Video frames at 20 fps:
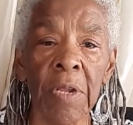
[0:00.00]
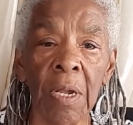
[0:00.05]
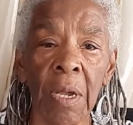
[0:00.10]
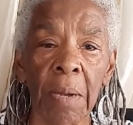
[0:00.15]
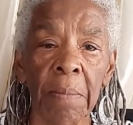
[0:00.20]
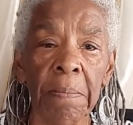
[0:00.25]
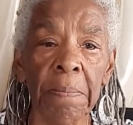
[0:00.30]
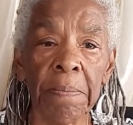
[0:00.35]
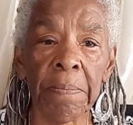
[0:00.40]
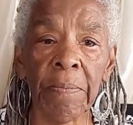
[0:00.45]

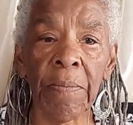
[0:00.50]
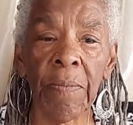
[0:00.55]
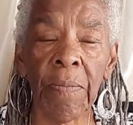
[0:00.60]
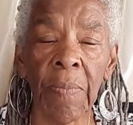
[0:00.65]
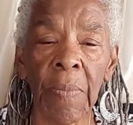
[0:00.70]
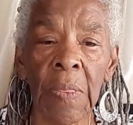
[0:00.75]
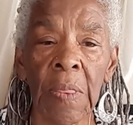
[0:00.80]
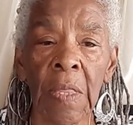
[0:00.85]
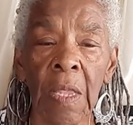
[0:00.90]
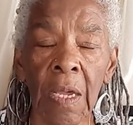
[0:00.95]
up.
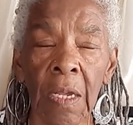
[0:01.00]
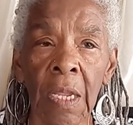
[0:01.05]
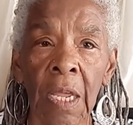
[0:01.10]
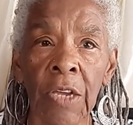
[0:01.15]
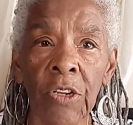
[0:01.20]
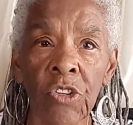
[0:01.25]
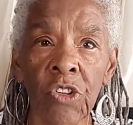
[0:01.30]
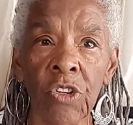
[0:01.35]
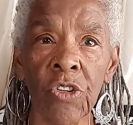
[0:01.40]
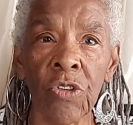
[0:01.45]
And
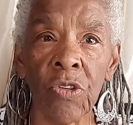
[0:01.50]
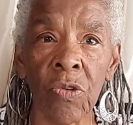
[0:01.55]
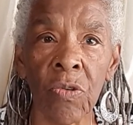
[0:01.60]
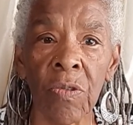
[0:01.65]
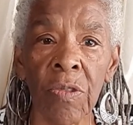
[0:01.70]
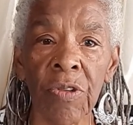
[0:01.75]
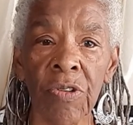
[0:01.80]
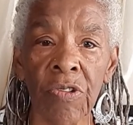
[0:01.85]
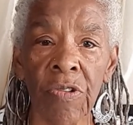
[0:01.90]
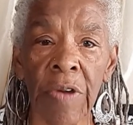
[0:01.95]
that should do
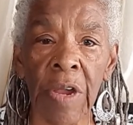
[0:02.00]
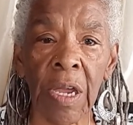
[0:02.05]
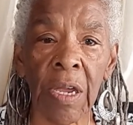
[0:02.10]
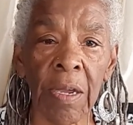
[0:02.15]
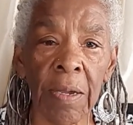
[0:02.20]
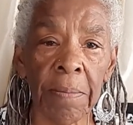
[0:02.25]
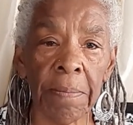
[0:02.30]
the trick.